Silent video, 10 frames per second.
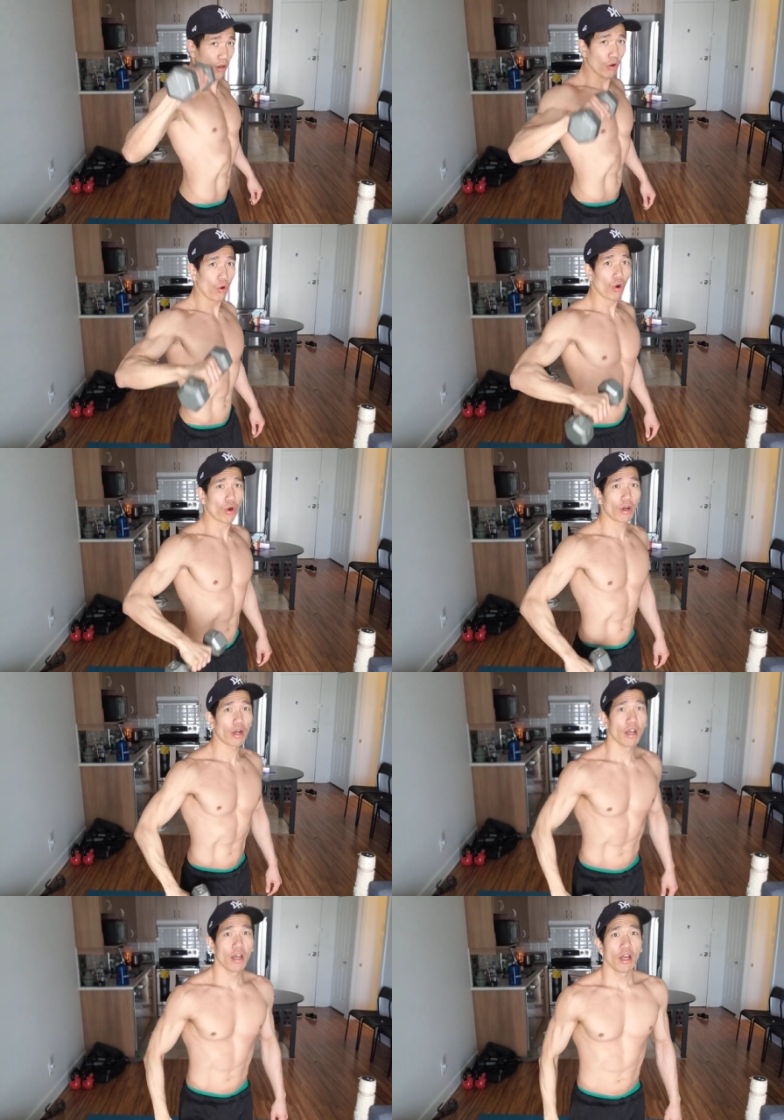
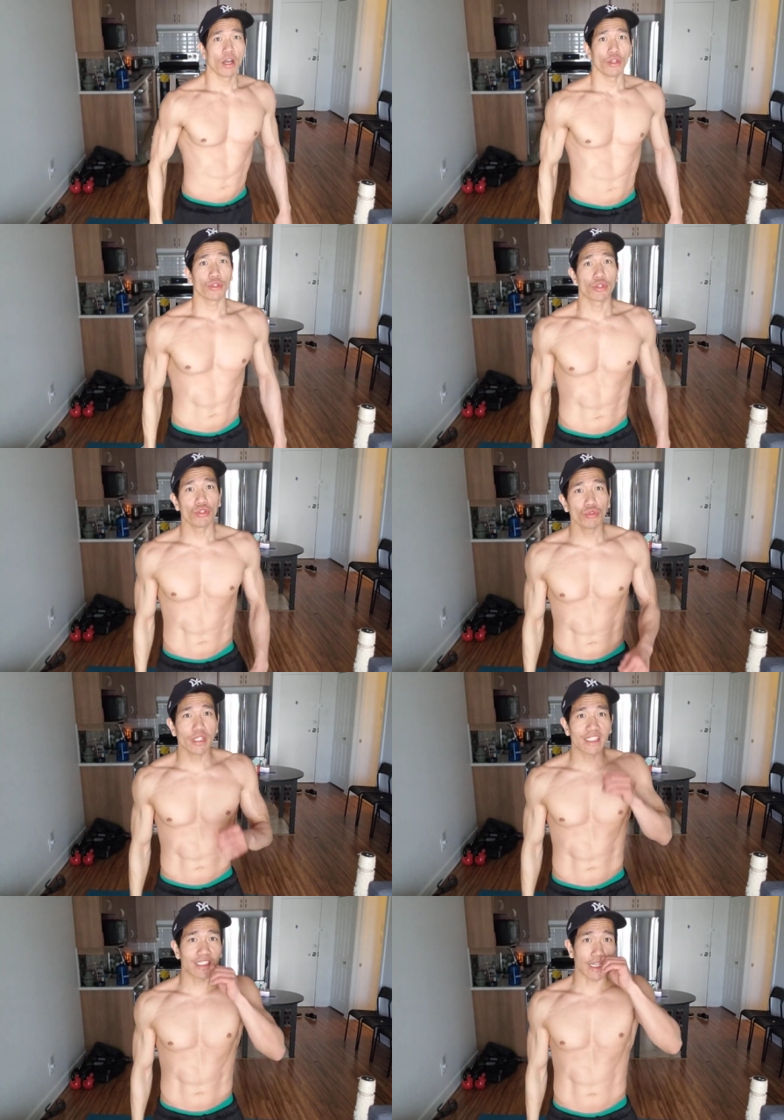Or you could do
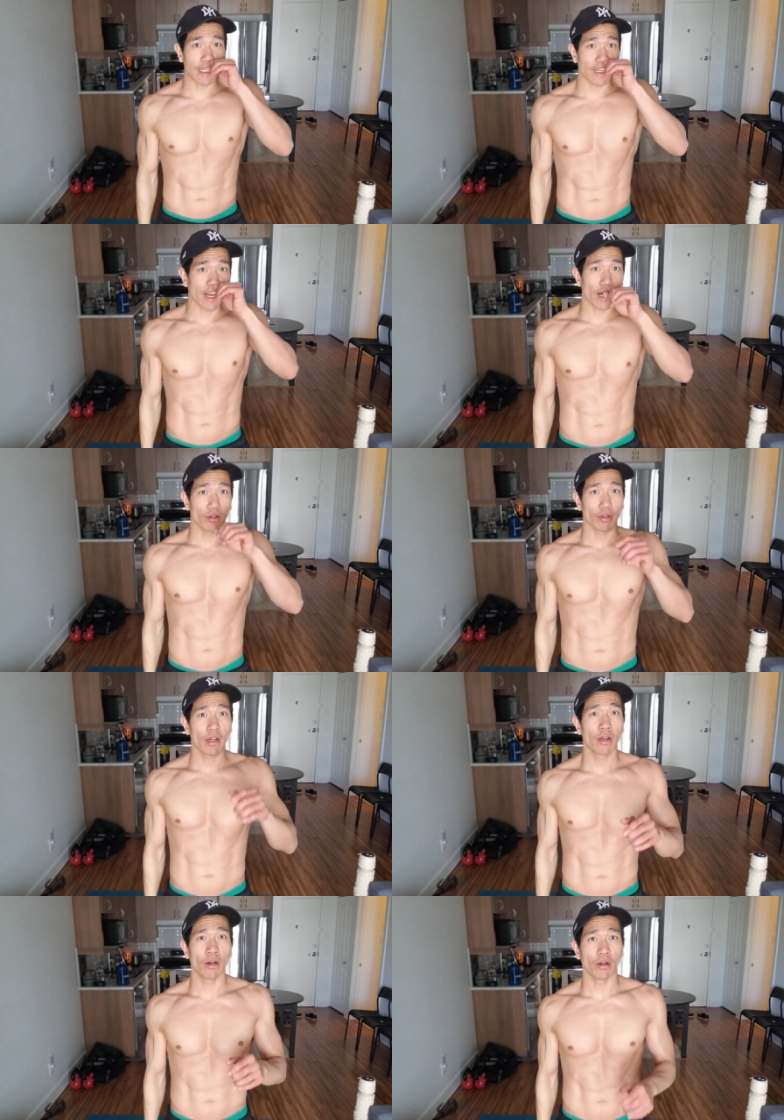this sitting down,
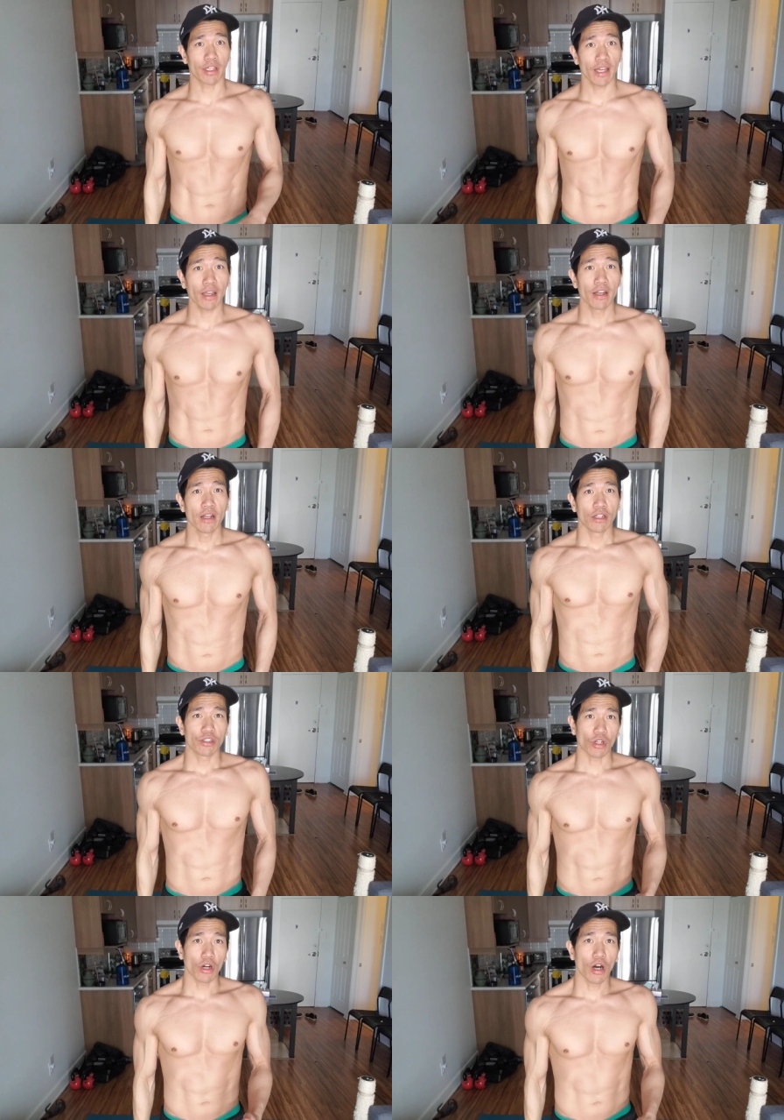okay?
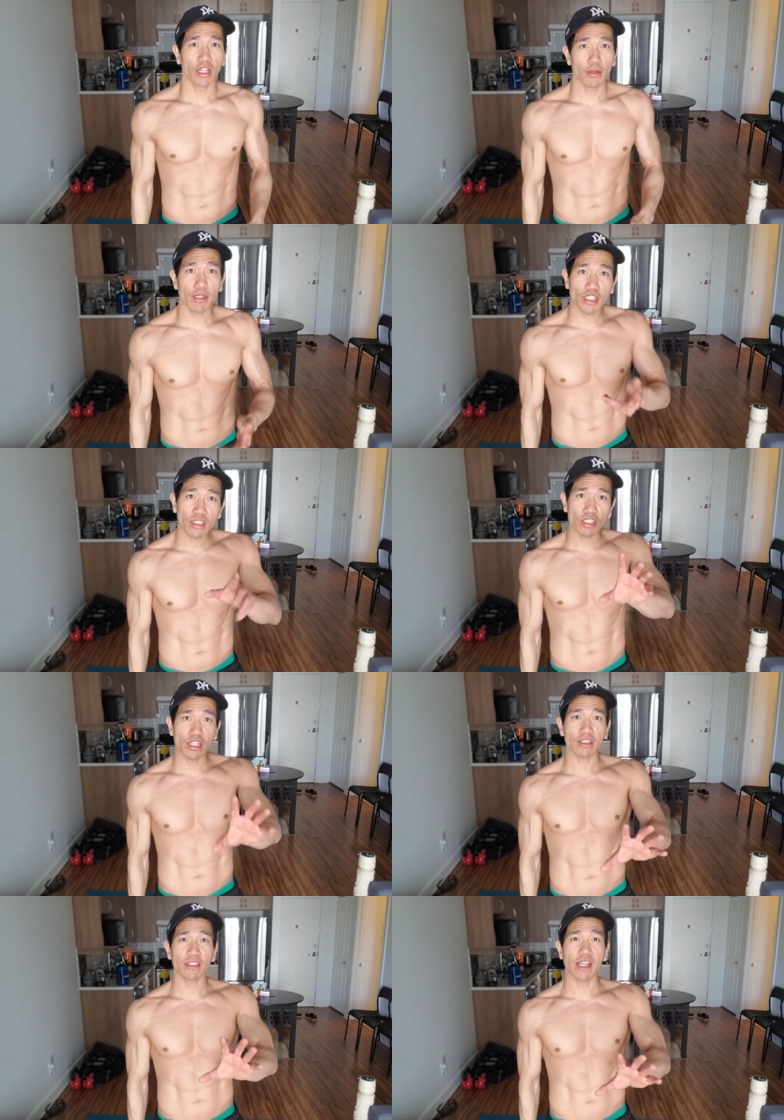So let me just
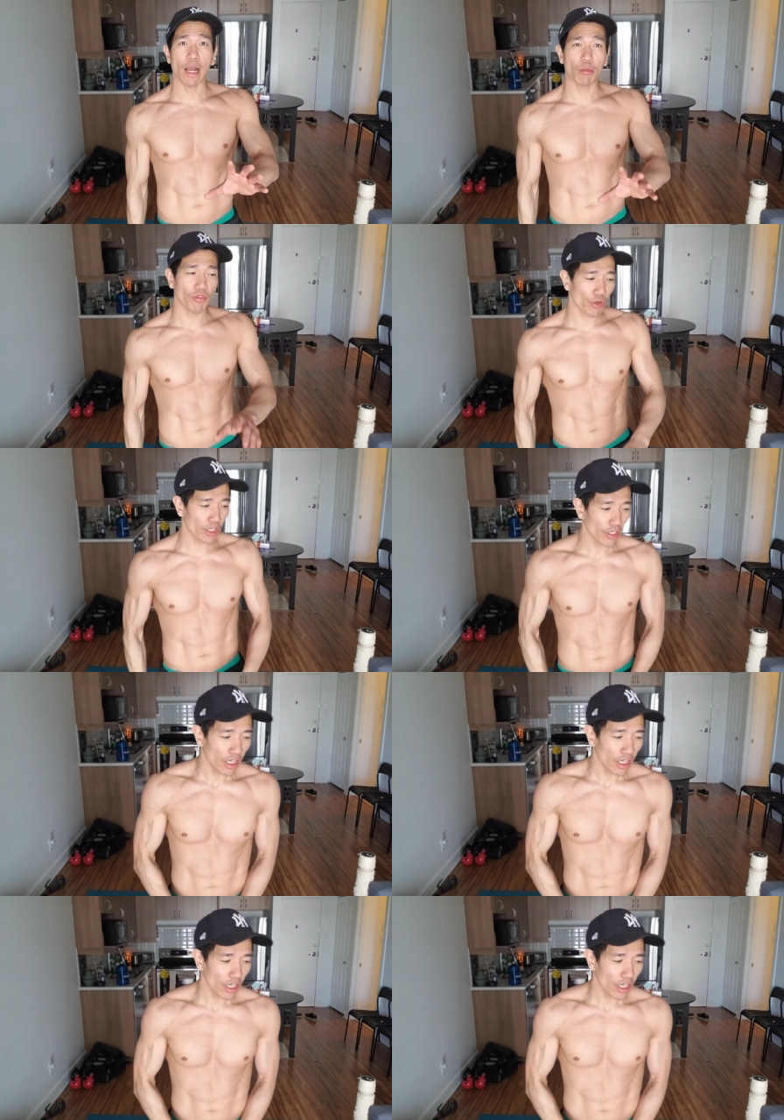adjust the camera for you